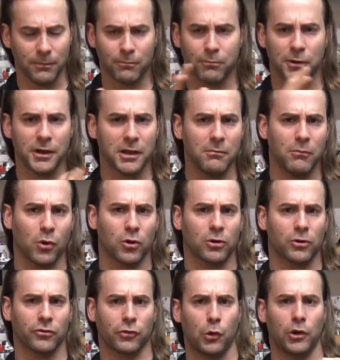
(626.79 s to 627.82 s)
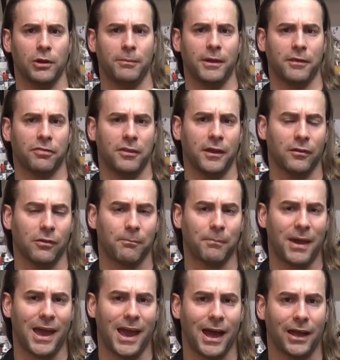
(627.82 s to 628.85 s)
brick and mortar is going to be a thing of the
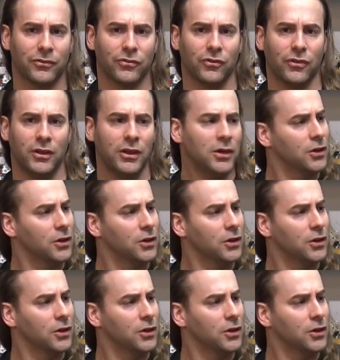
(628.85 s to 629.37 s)
past.